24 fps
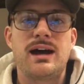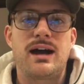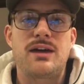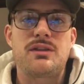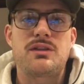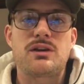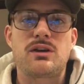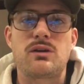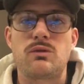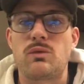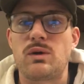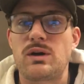I
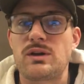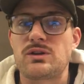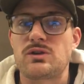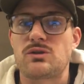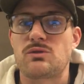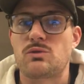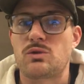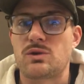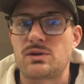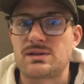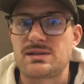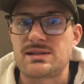think a 1-year
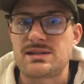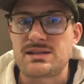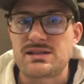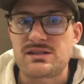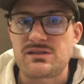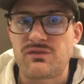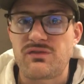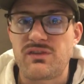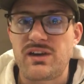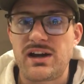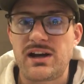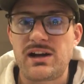warranty
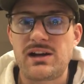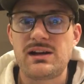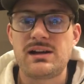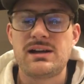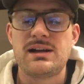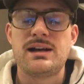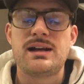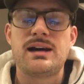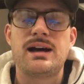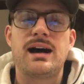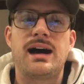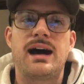is fair.
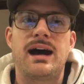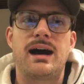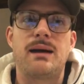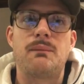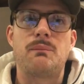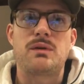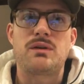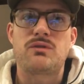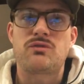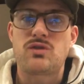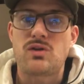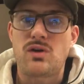
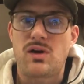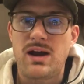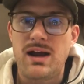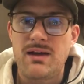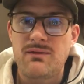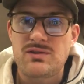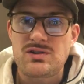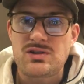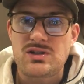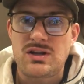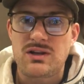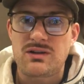But if you are
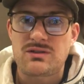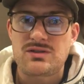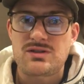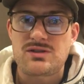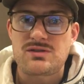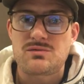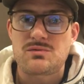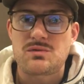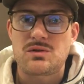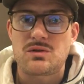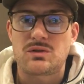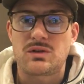having
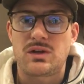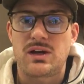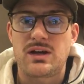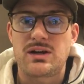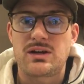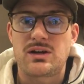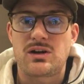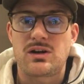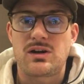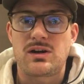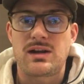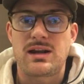challenges with your
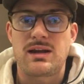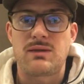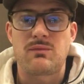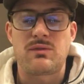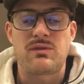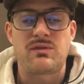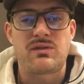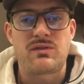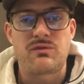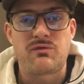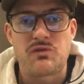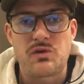Lionheart and
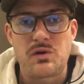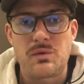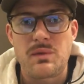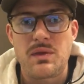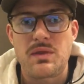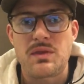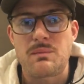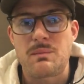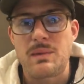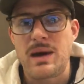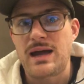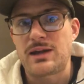we've confirmed
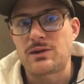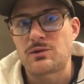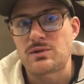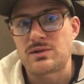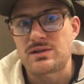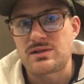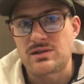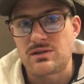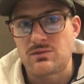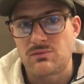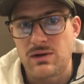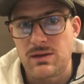that the battery
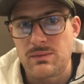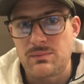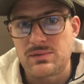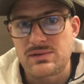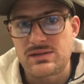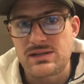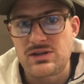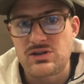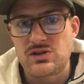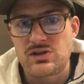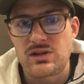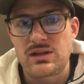is in the right
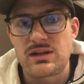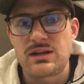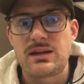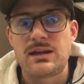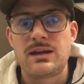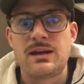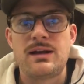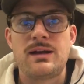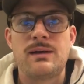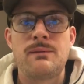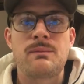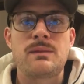position
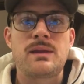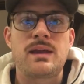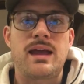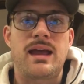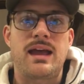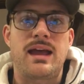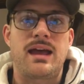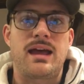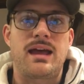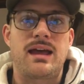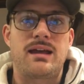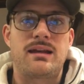
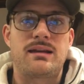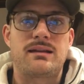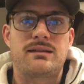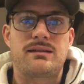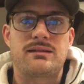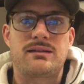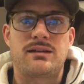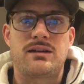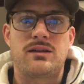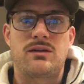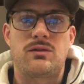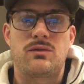and
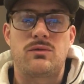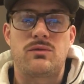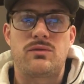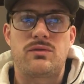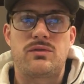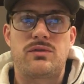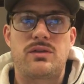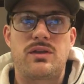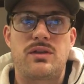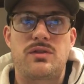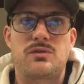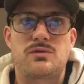
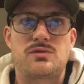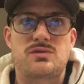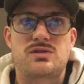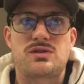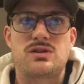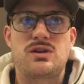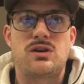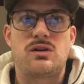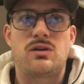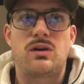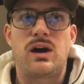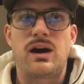that there's
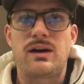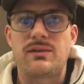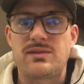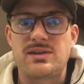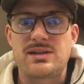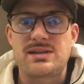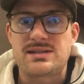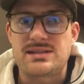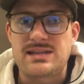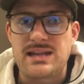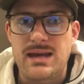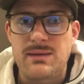no
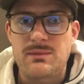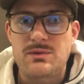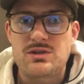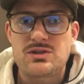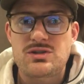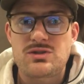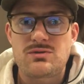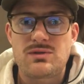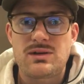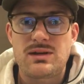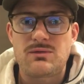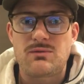obvious damage
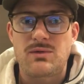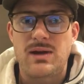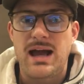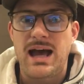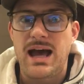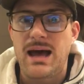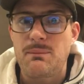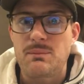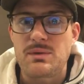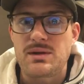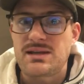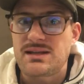to it, we're
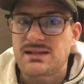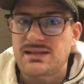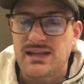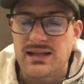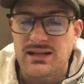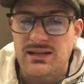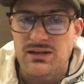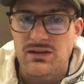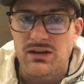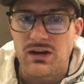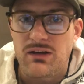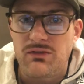happy to
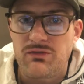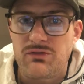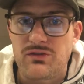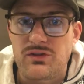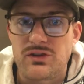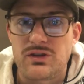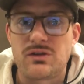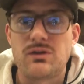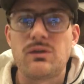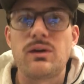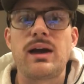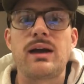send it off for
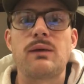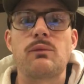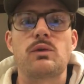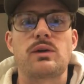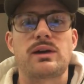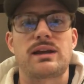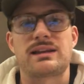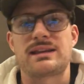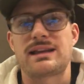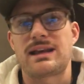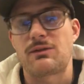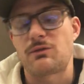you and we'll
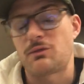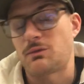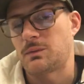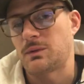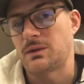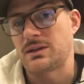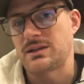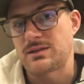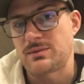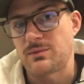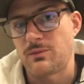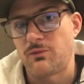get that
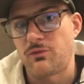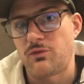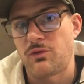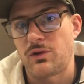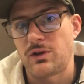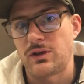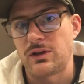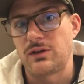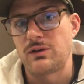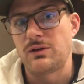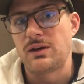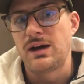replacement
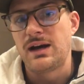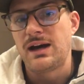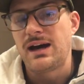for you.